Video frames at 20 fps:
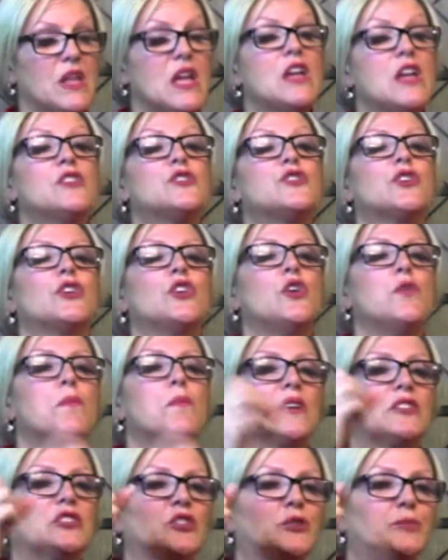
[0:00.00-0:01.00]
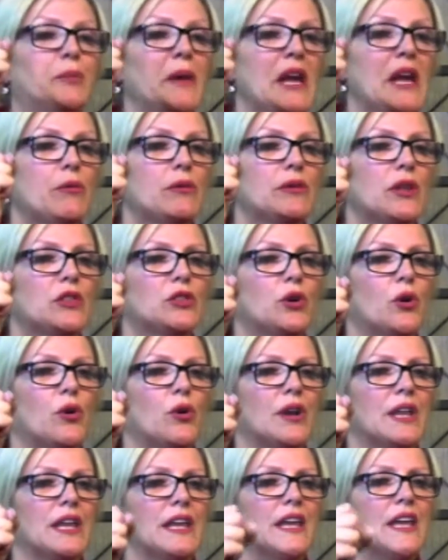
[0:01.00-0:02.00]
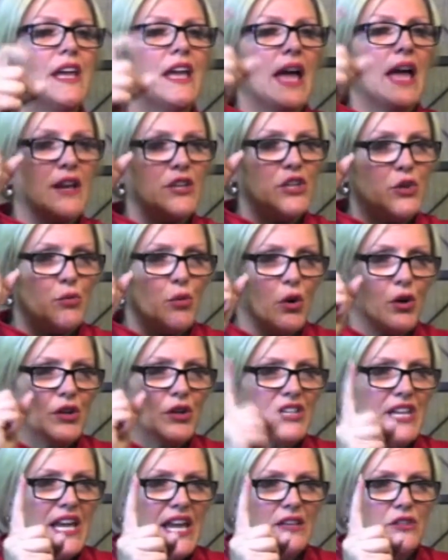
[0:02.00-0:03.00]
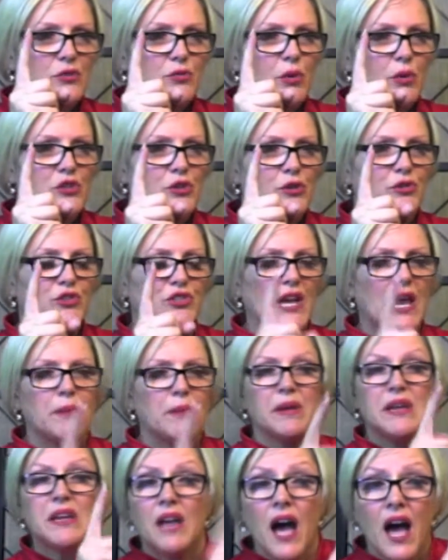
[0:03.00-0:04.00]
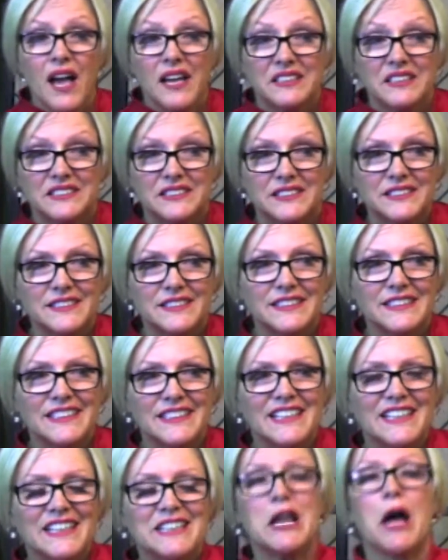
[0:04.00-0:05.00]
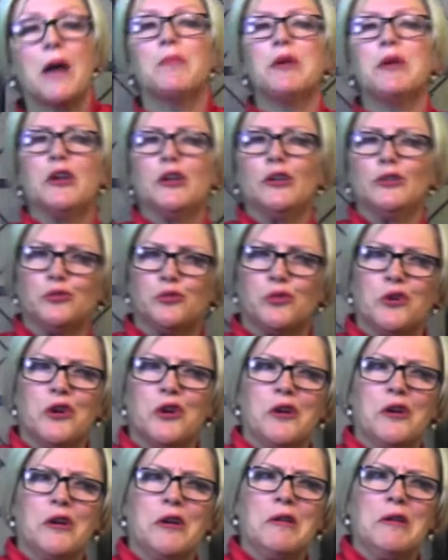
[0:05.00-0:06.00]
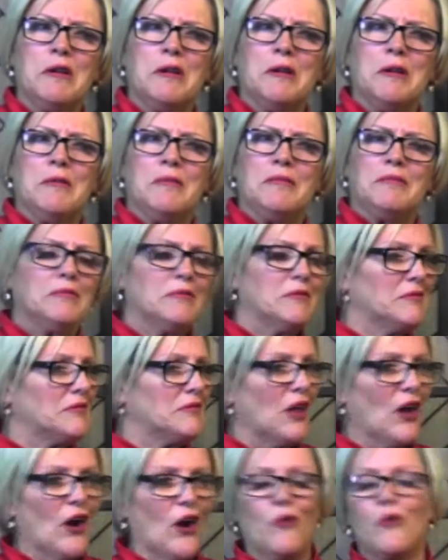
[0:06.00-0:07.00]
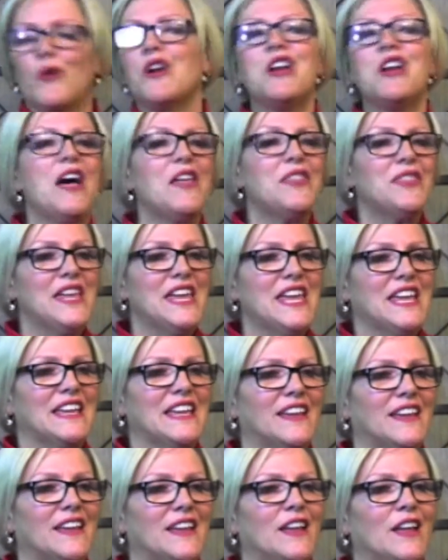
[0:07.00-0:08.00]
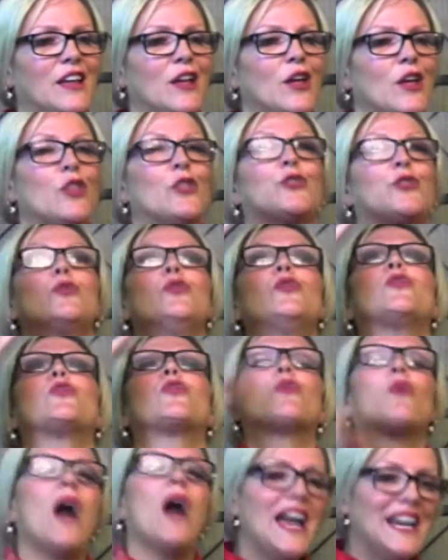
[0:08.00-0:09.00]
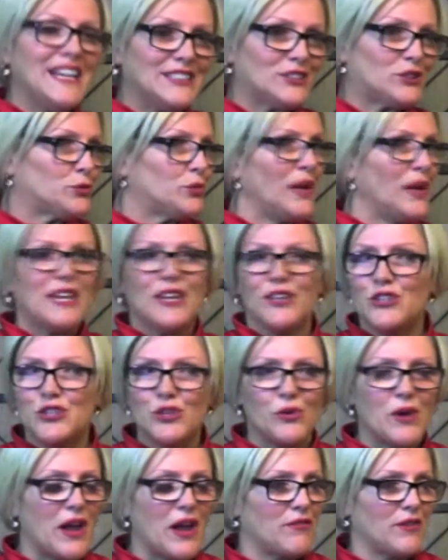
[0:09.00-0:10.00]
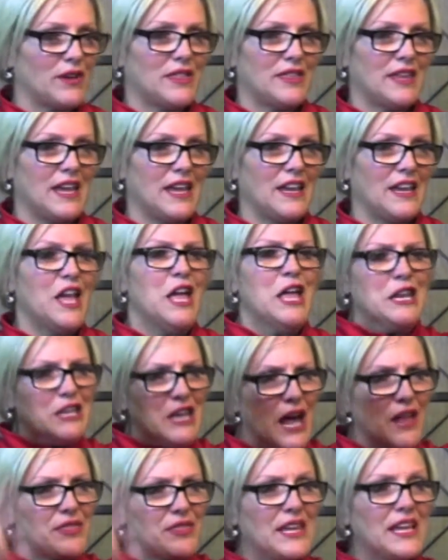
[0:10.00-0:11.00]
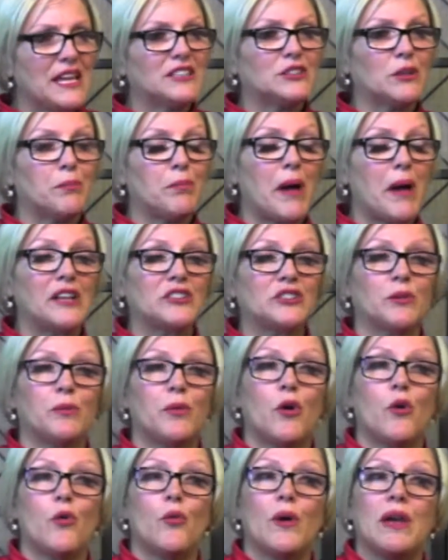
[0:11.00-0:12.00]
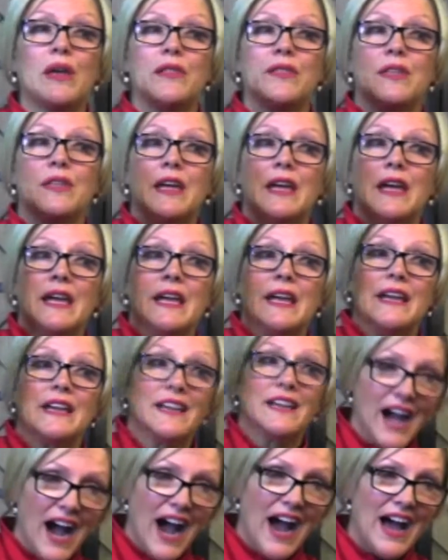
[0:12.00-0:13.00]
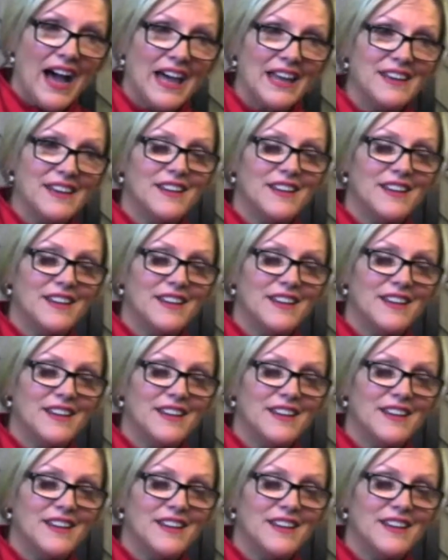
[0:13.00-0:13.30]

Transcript: So you must speak with authority and you will get what you say because, not because we're, no, we're nothing. Through Christ, we can do everything. Nothing is impossible with God.